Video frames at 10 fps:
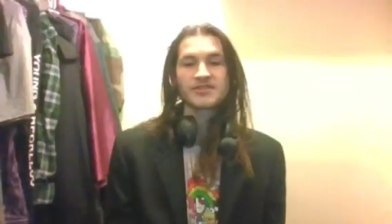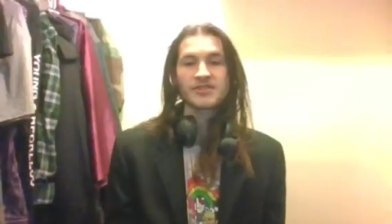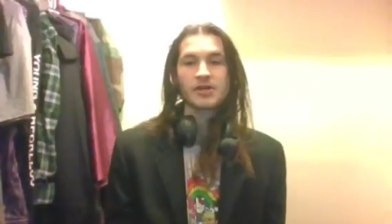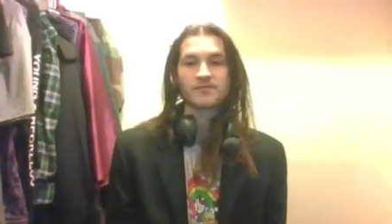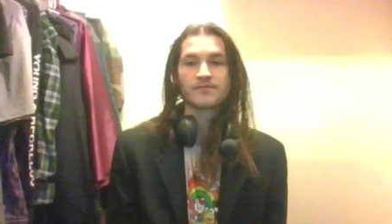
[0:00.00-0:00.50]

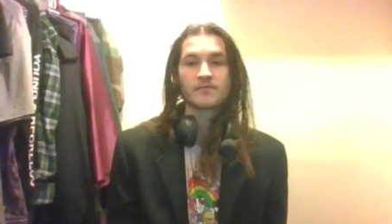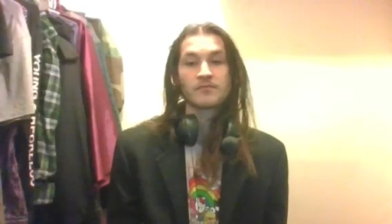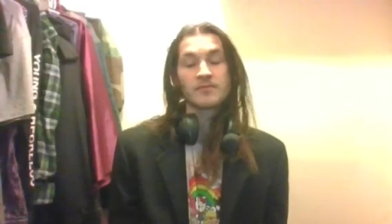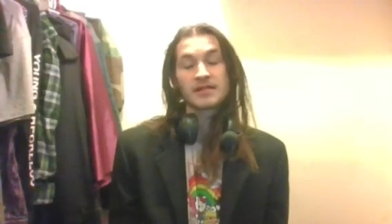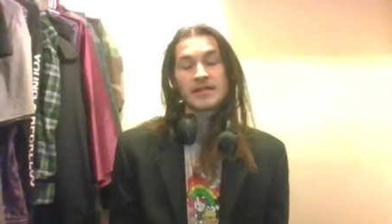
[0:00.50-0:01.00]
So,
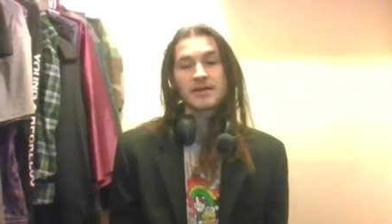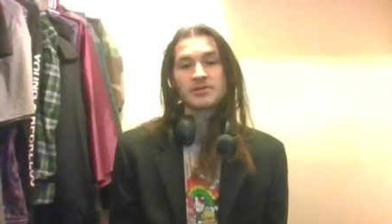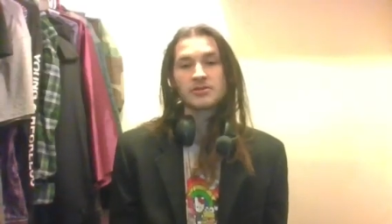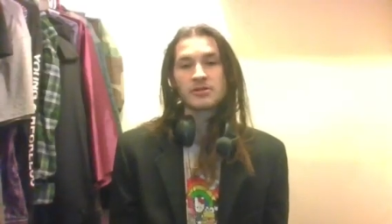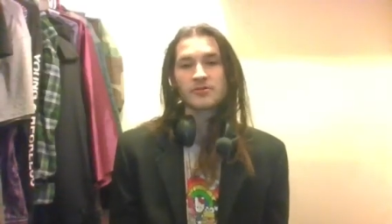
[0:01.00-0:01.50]

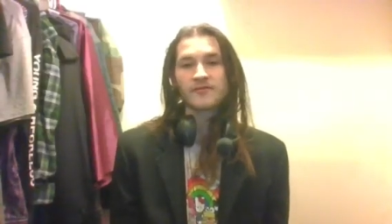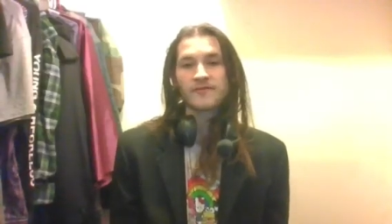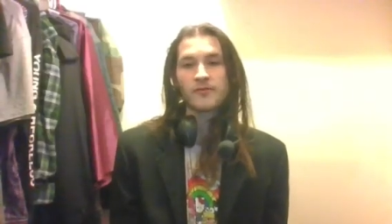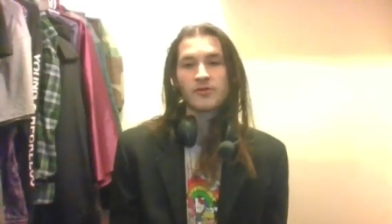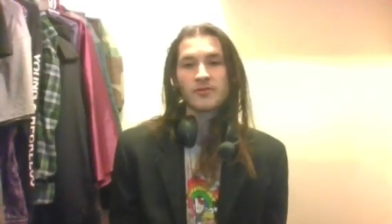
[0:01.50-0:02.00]
now you know the
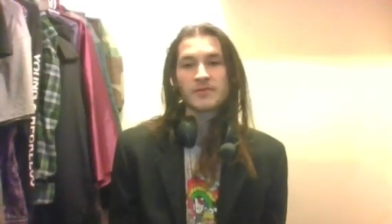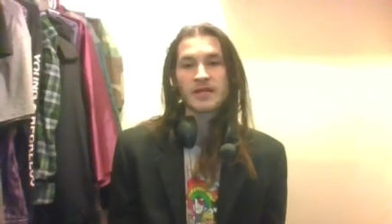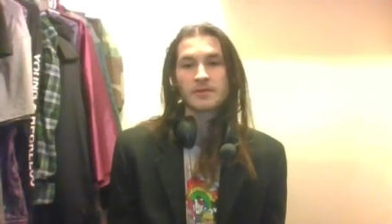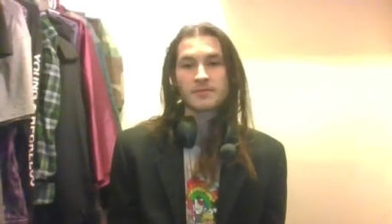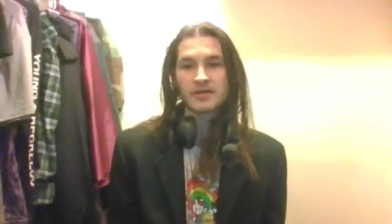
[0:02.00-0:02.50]
four
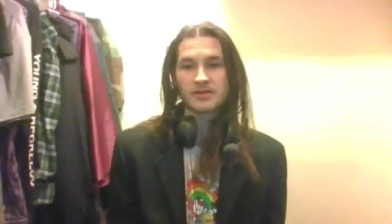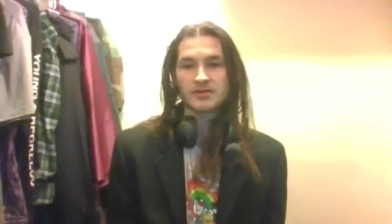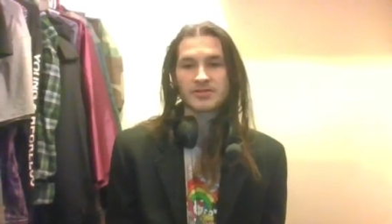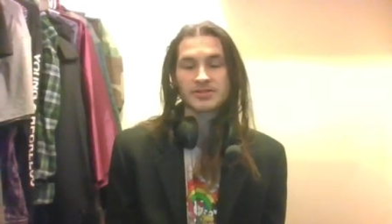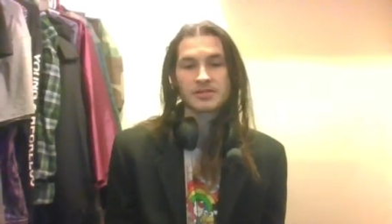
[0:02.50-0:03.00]
main
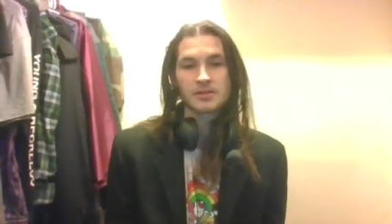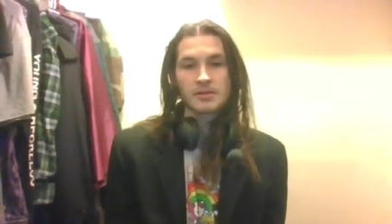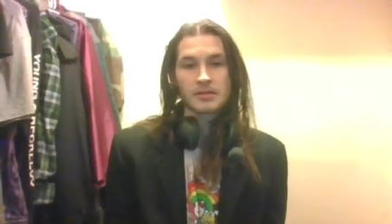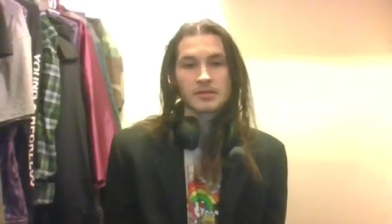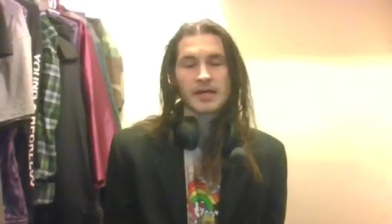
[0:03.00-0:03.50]
pillars
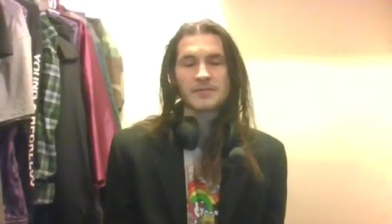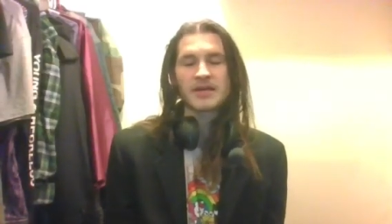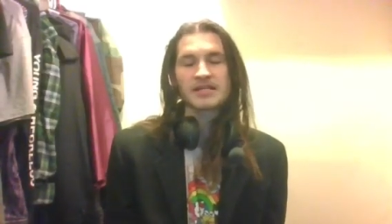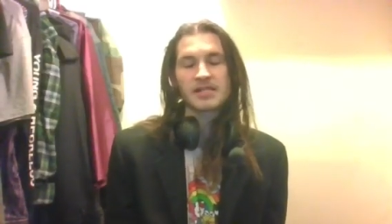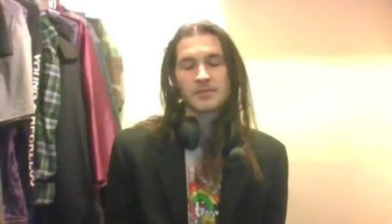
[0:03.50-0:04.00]
that
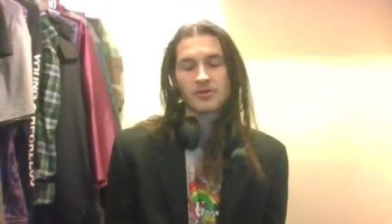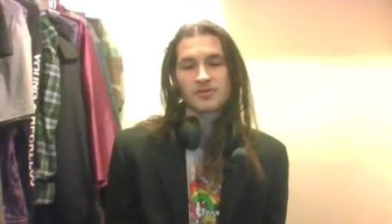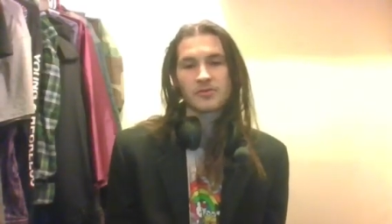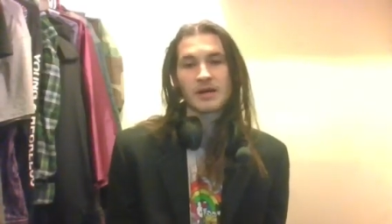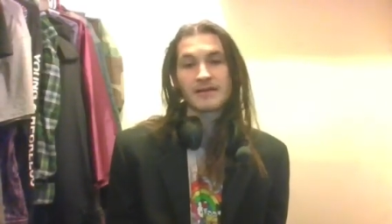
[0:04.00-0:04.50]
makes a
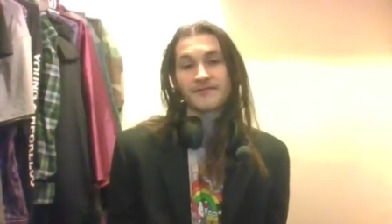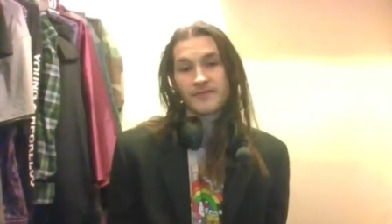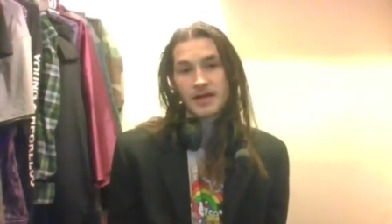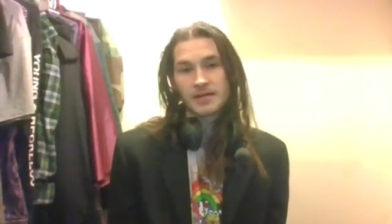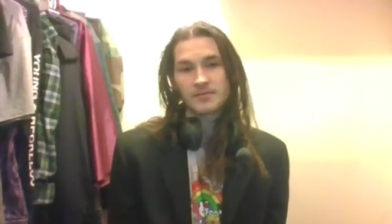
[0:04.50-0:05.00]
Pokemon
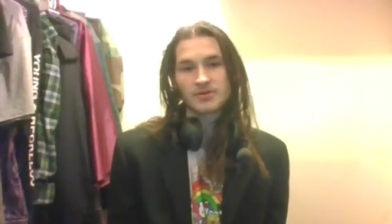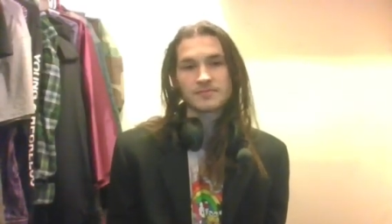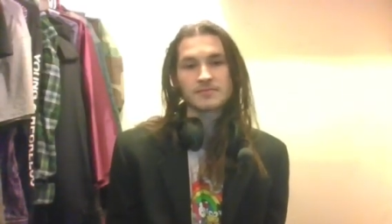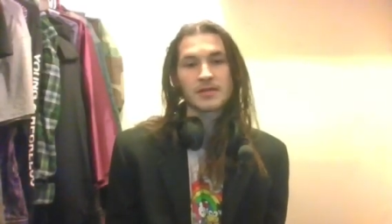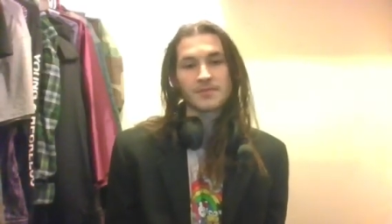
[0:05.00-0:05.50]

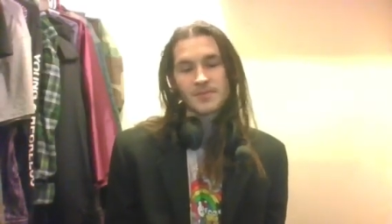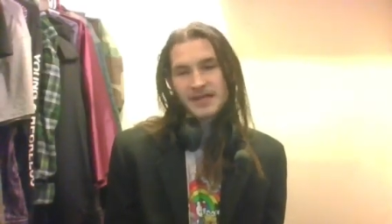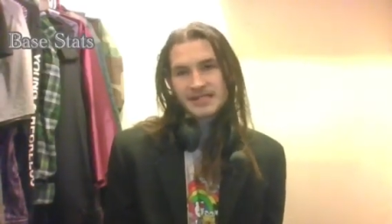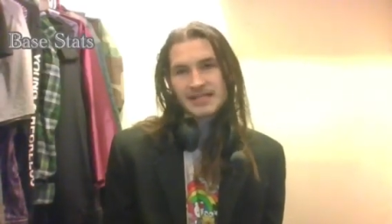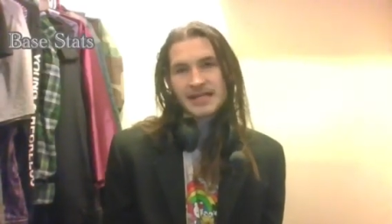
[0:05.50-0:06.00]
viable.
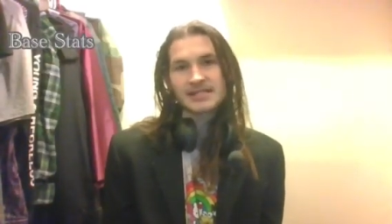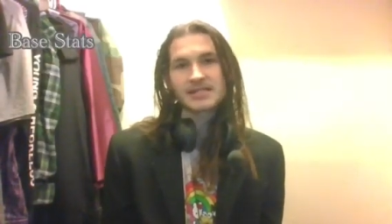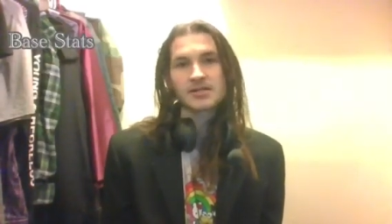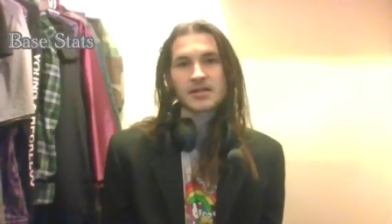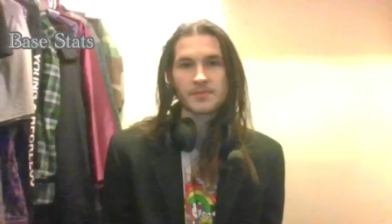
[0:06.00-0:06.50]
Base
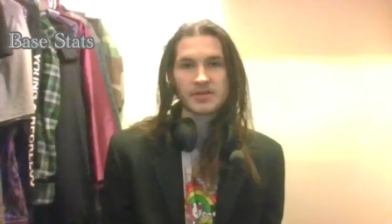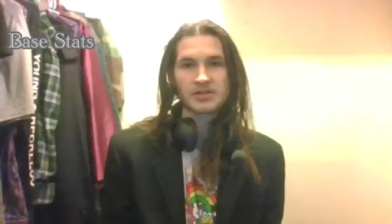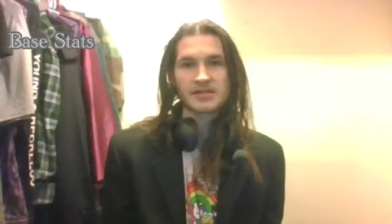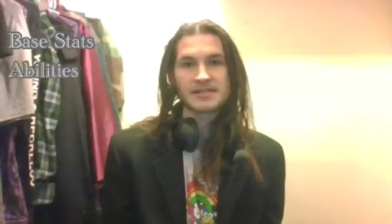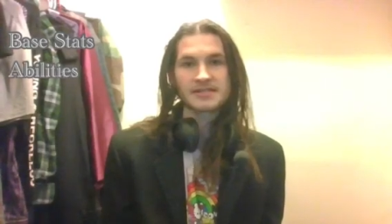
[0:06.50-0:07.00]
stats,
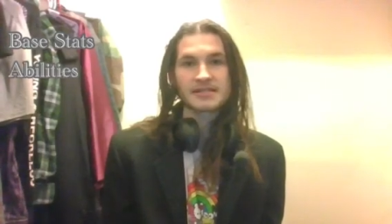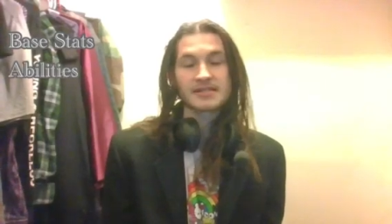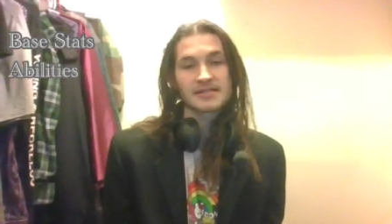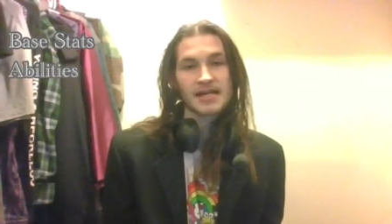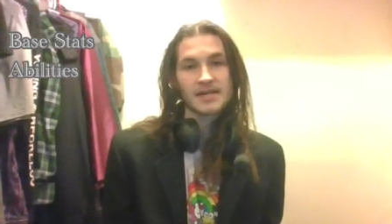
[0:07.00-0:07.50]
abilities,
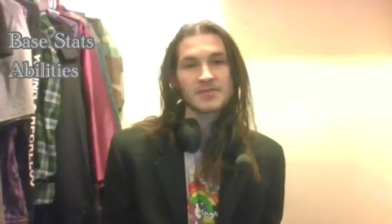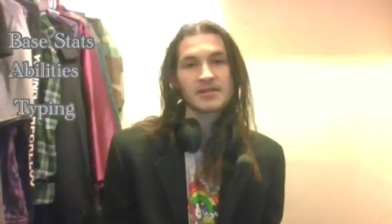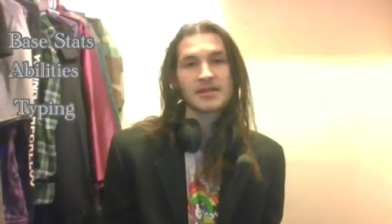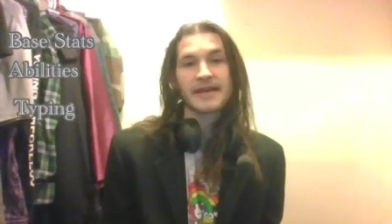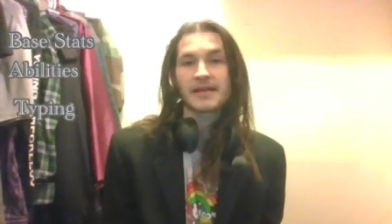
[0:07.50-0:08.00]

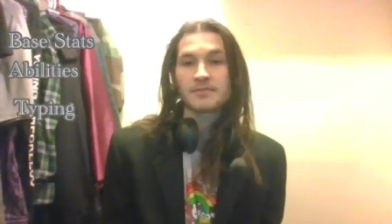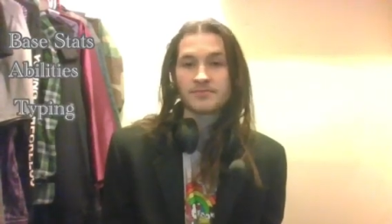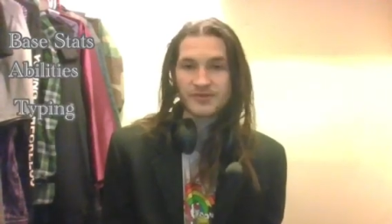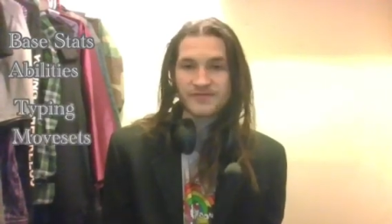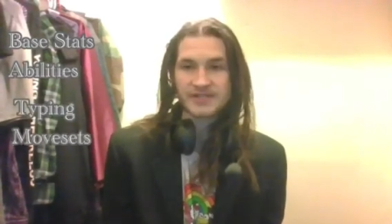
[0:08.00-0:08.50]
typing,
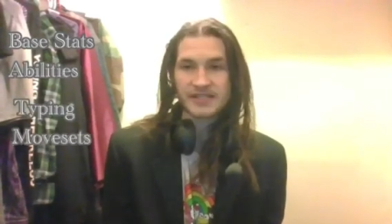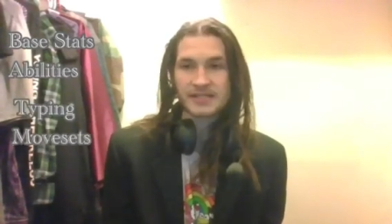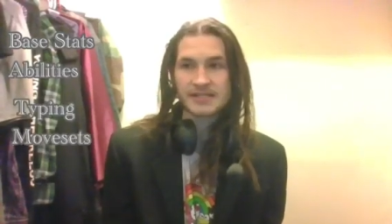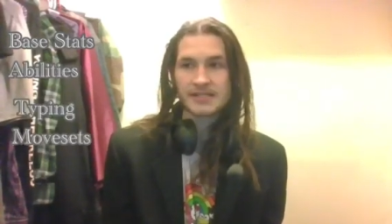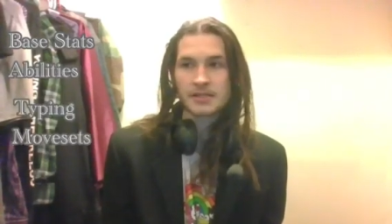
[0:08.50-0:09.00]
and
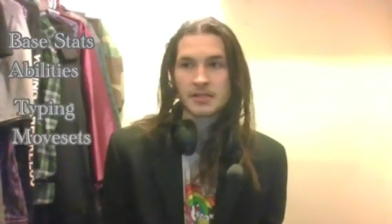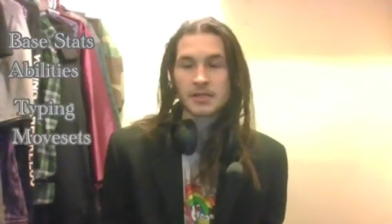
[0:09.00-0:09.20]
movesets.